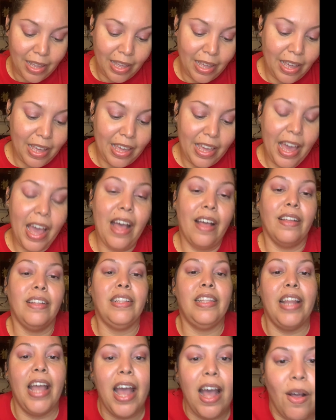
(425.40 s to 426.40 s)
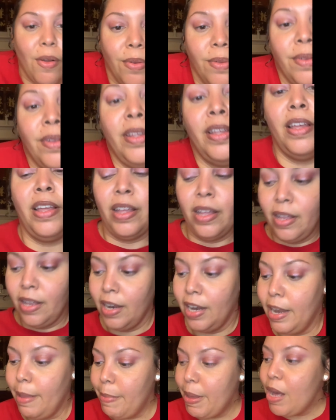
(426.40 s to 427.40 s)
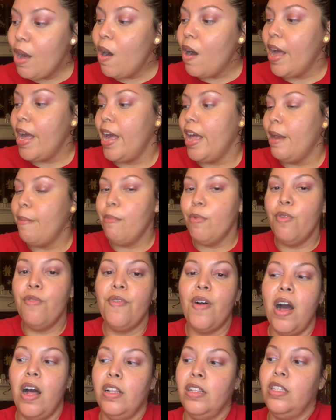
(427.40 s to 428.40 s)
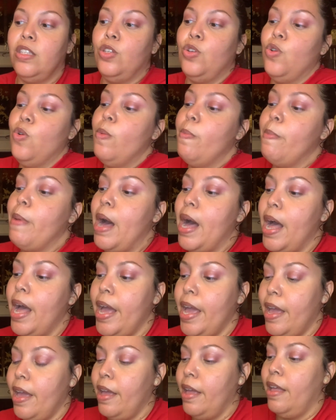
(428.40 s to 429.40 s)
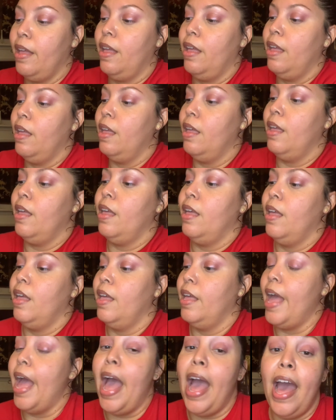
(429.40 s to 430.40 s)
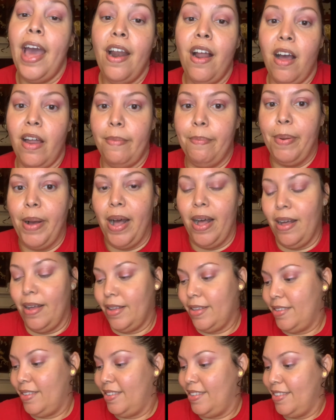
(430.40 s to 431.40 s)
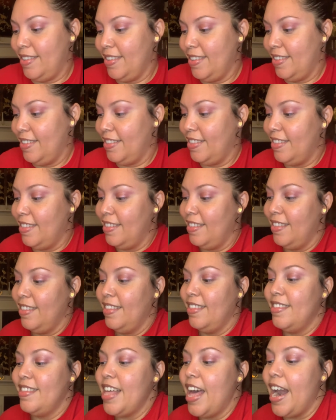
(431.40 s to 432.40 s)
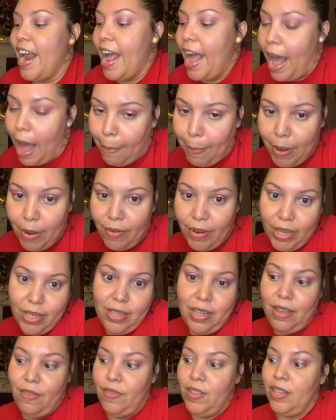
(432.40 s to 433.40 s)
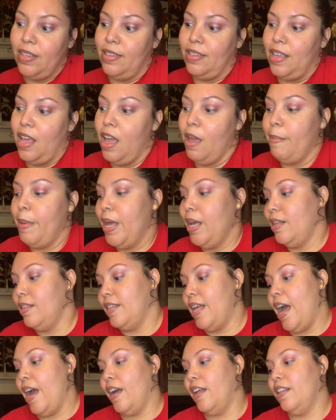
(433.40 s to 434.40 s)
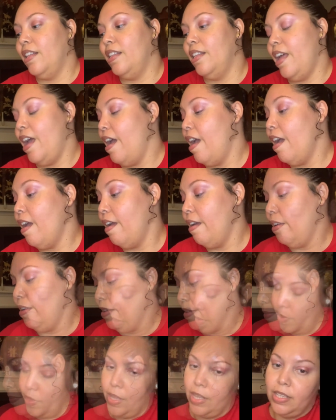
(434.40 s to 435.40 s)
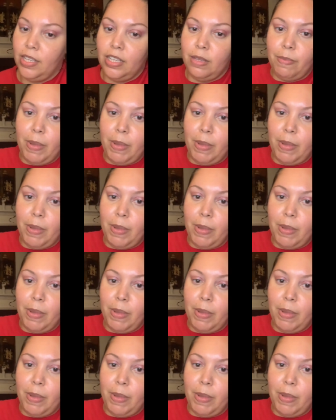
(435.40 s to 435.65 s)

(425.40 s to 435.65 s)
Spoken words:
Yeah, now let me go ahead and move on to my add-on box that I happen to receive the same exact day. This is my